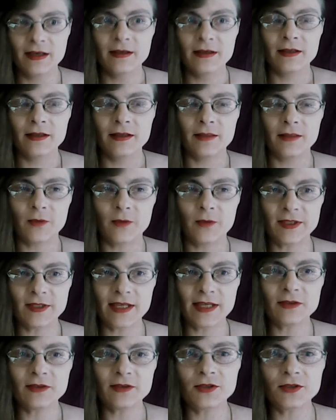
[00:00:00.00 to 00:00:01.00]
The Boy
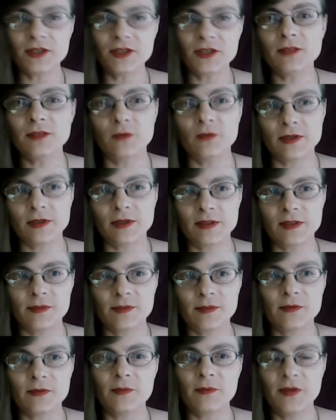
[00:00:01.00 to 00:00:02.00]
Scouts are teaching boys to be
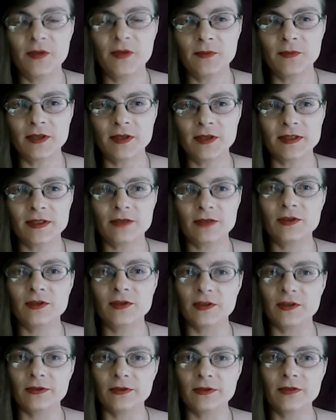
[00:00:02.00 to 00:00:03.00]
what people consider
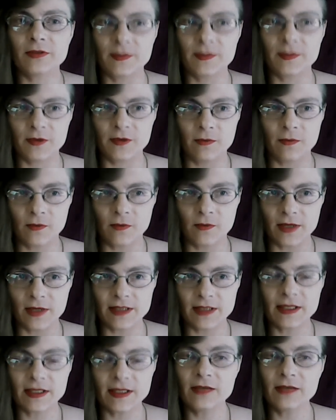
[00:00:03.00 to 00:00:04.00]
stereotypical
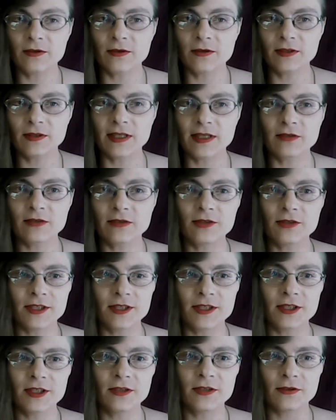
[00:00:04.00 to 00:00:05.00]
boys, and Girl Scouts are
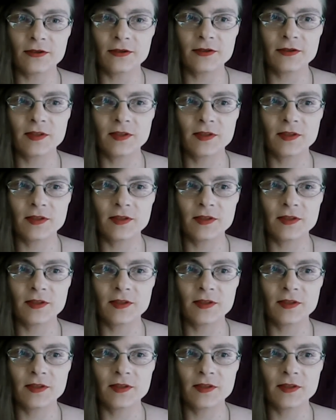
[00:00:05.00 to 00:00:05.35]
teaching girls to be